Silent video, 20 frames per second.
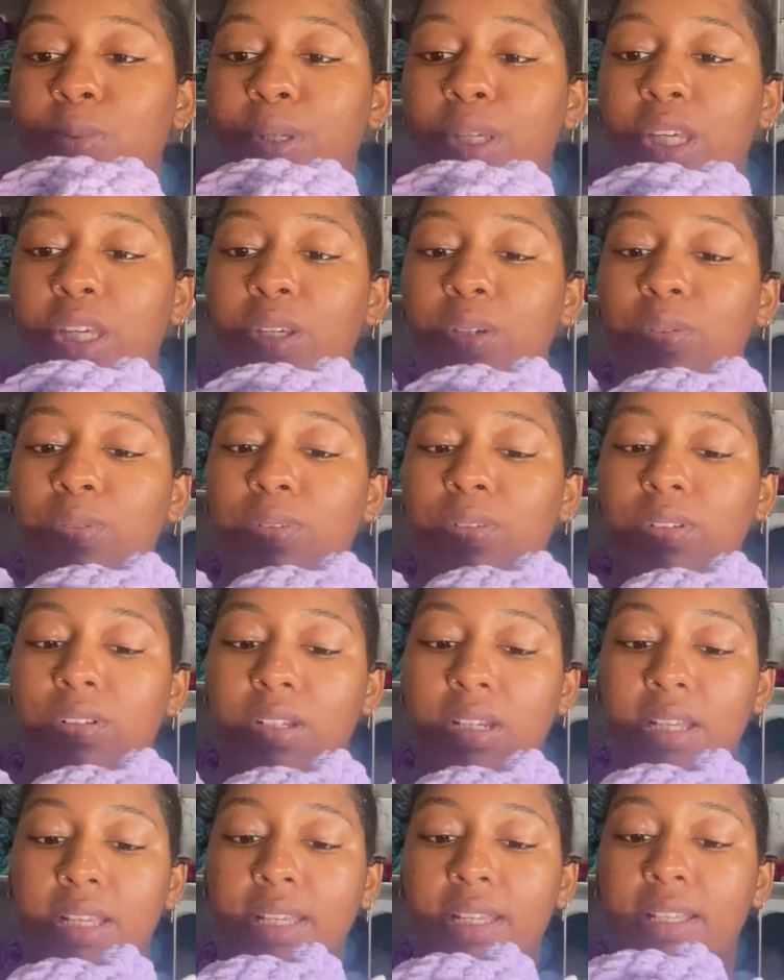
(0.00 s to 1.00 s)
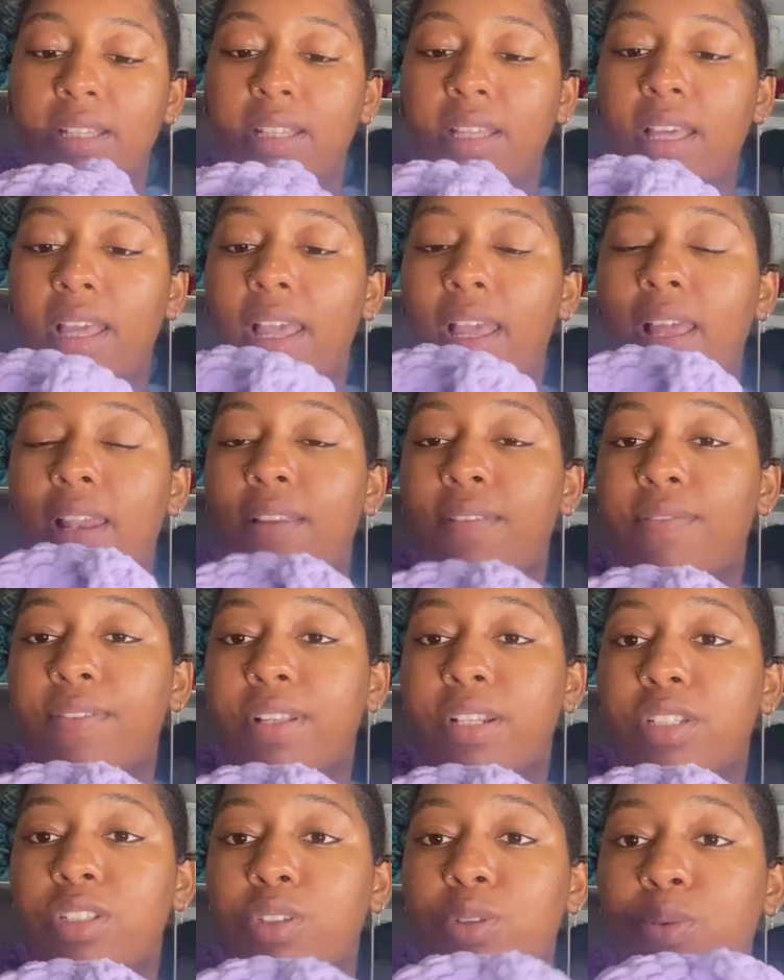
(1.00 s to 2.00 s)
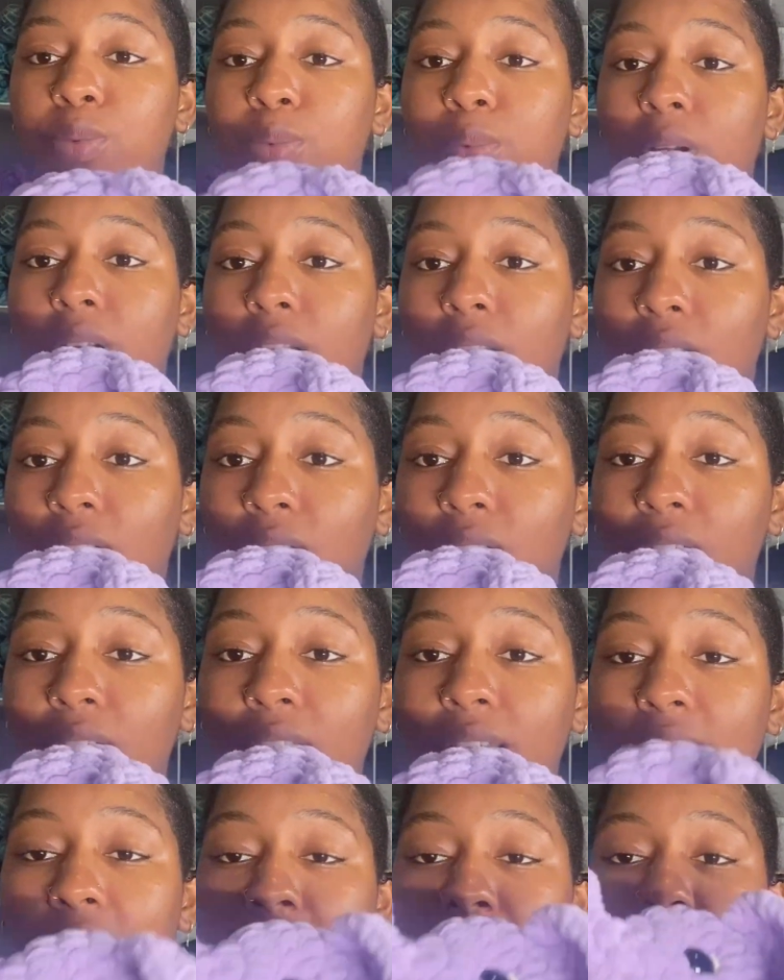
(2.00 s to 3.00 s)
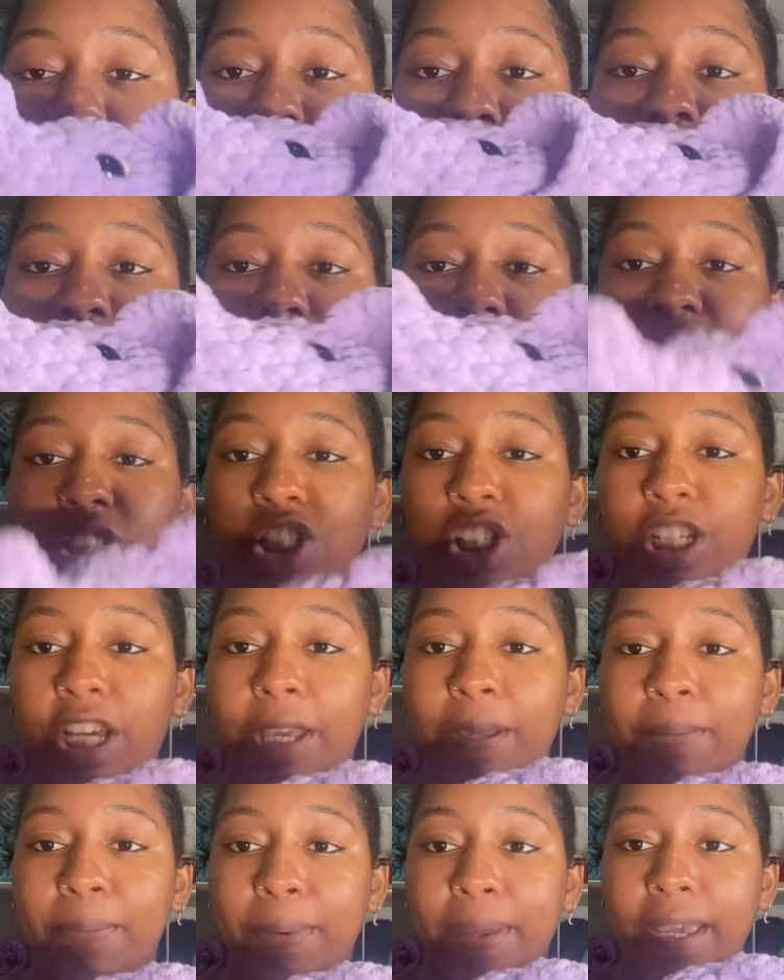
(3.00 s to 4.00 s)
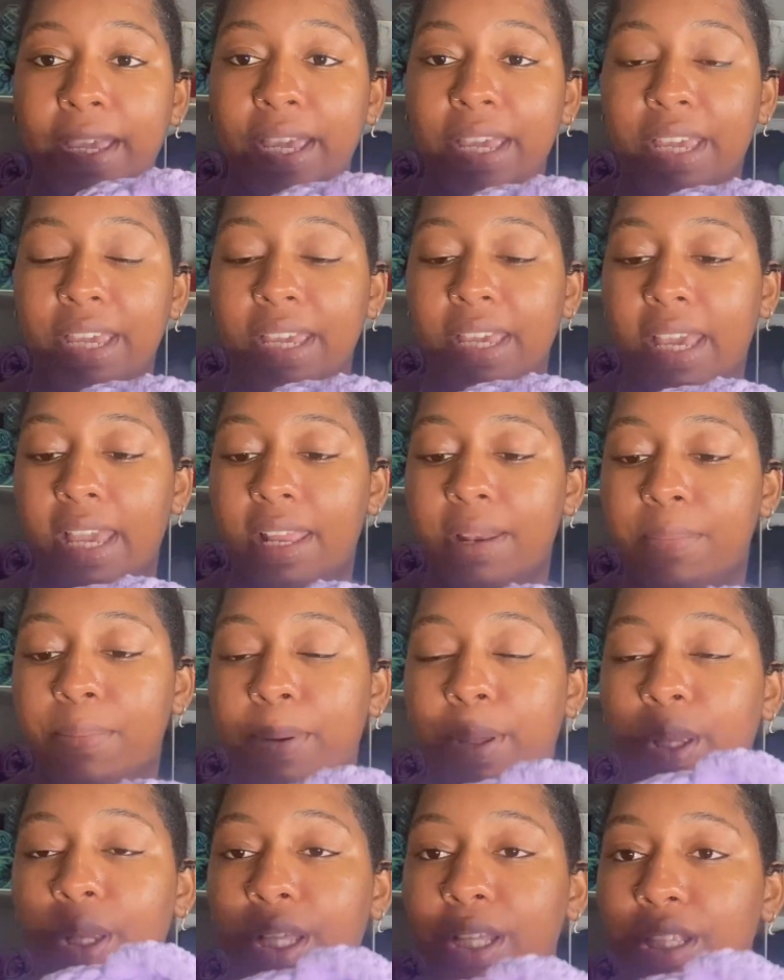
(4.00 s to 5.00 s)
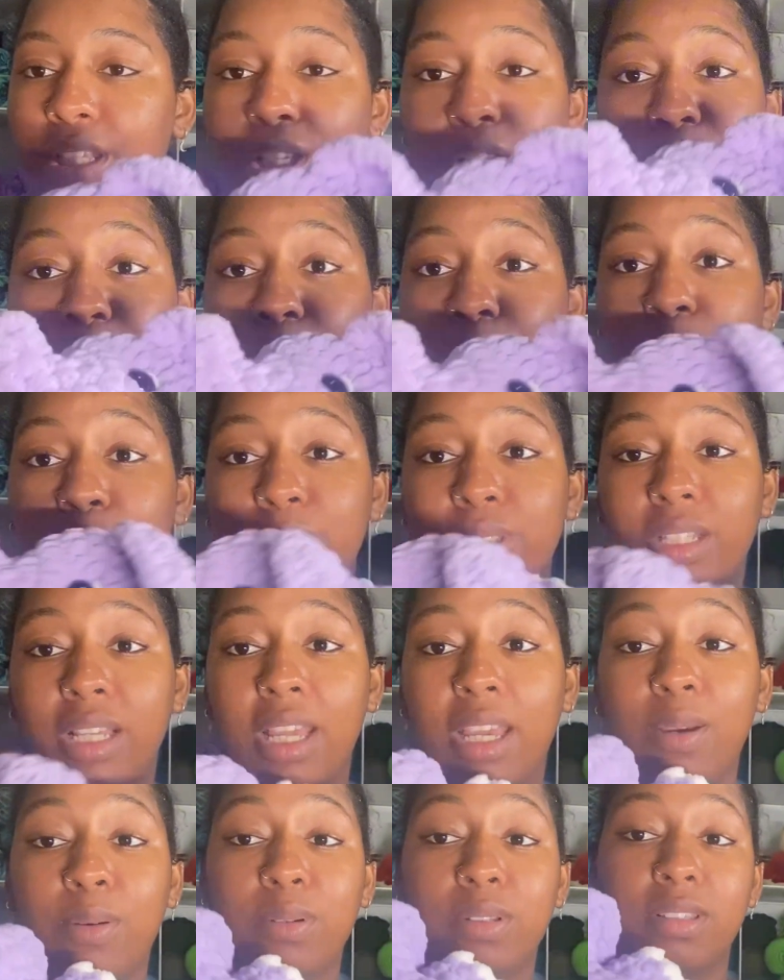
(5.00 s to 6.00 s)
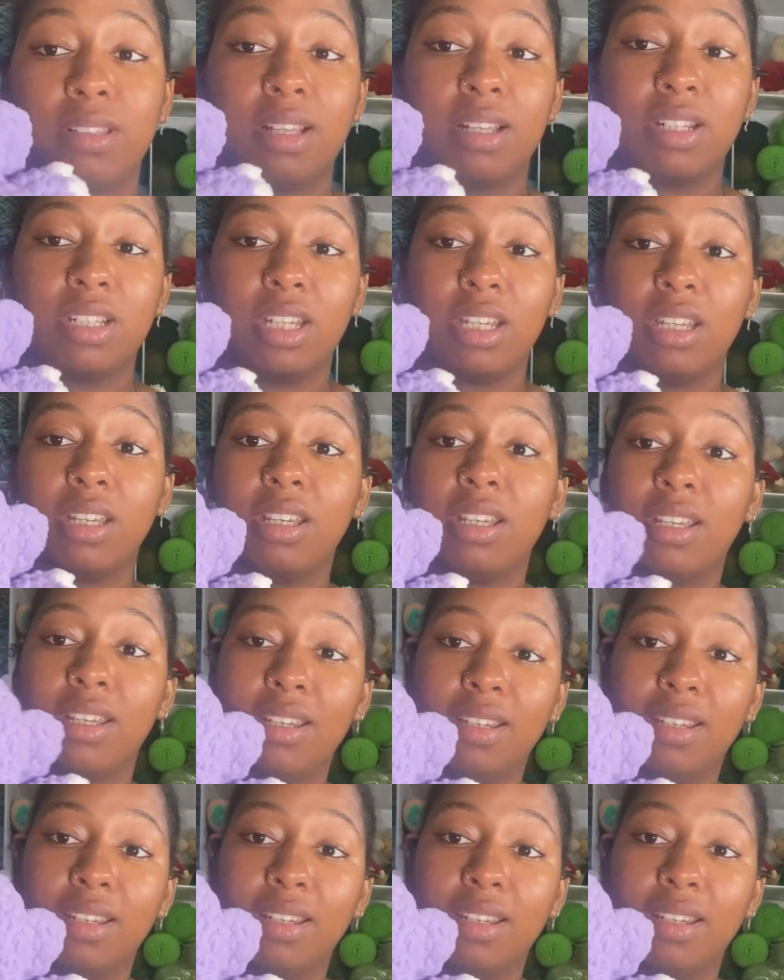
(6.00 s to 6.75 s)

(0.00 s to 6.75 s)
cute elephant to work on, and all of the shaping and pulling the nose. It was such a good